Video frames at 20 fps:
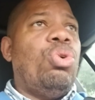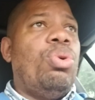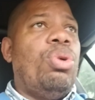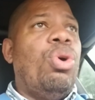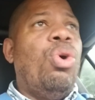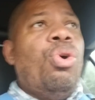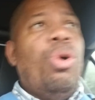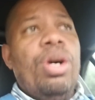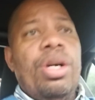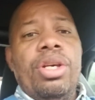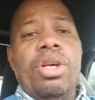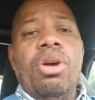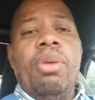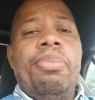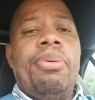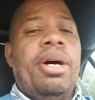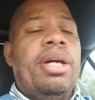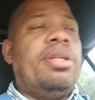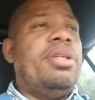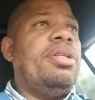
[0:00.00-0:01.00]
Who are you,
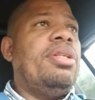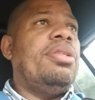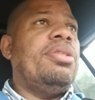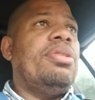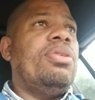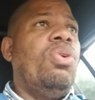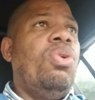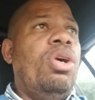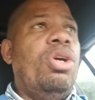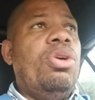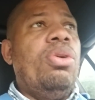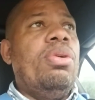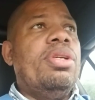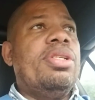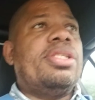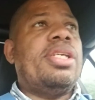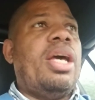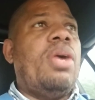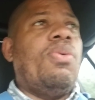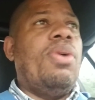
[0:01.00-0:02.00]
brother? Who are you to
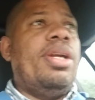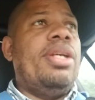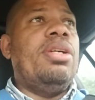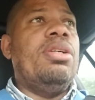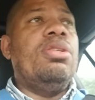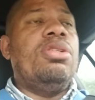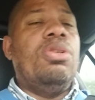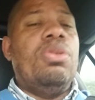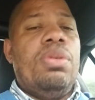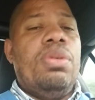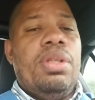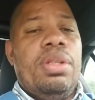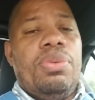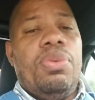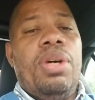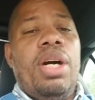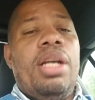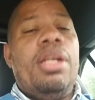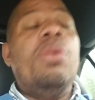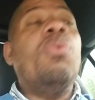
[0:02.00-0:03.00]
say, what are you doing?
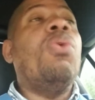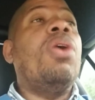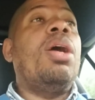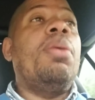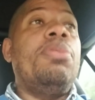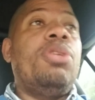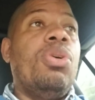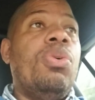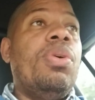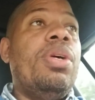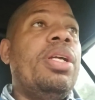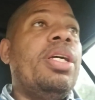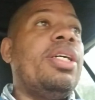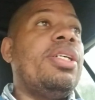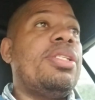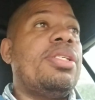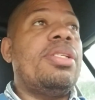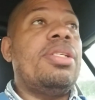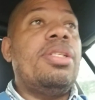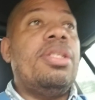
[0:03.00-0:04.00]
Well, what I'm doing
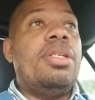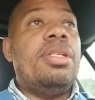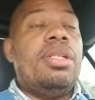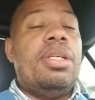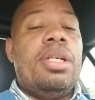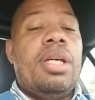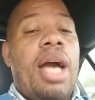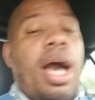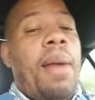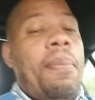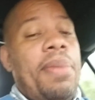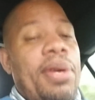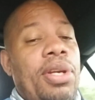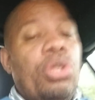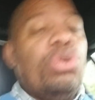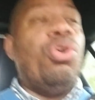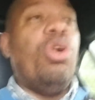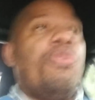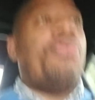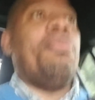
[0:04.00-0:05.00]
is, I've been
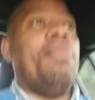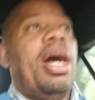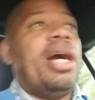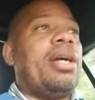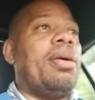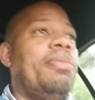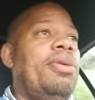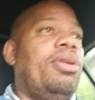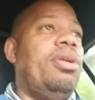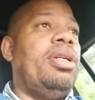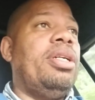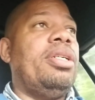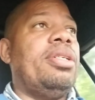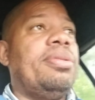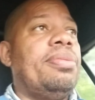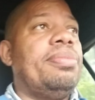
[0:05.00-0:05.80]
doing for my community.